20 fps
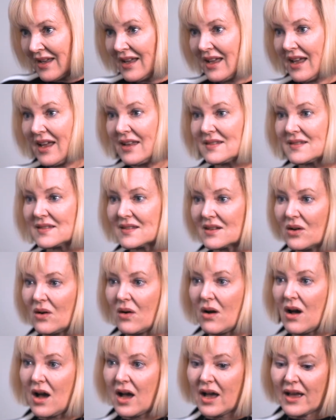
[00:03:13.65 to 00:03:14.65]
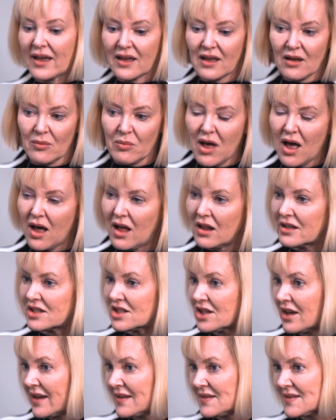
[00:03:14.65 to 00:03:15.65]
And so I
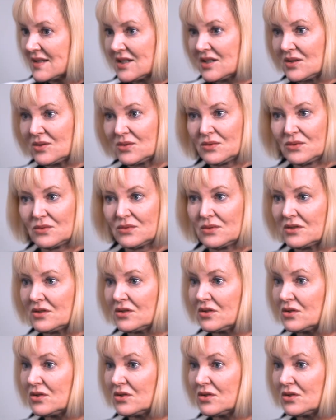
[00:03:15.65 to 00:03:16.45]
apologize to